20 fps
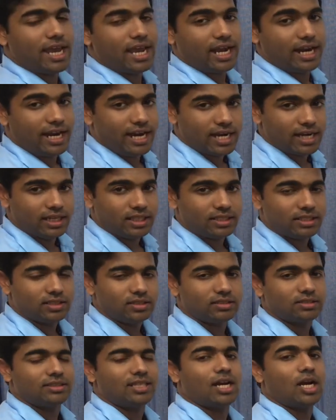in
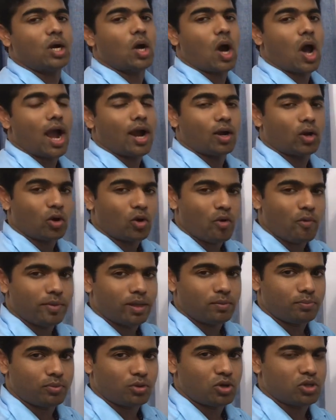the
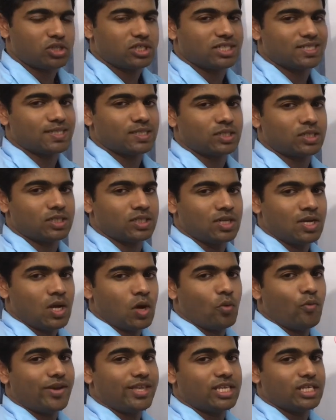acromion process
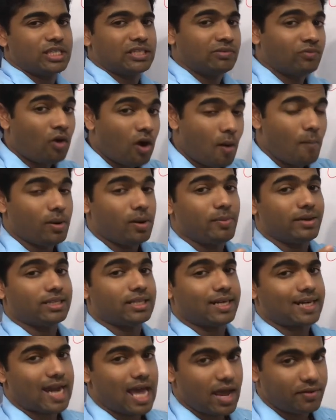which is formed by the
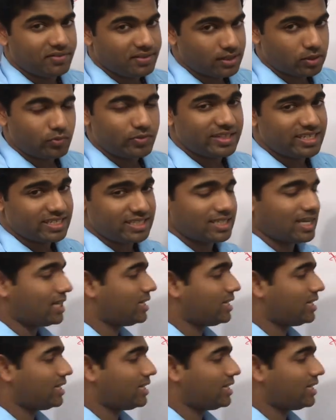clavicle which is the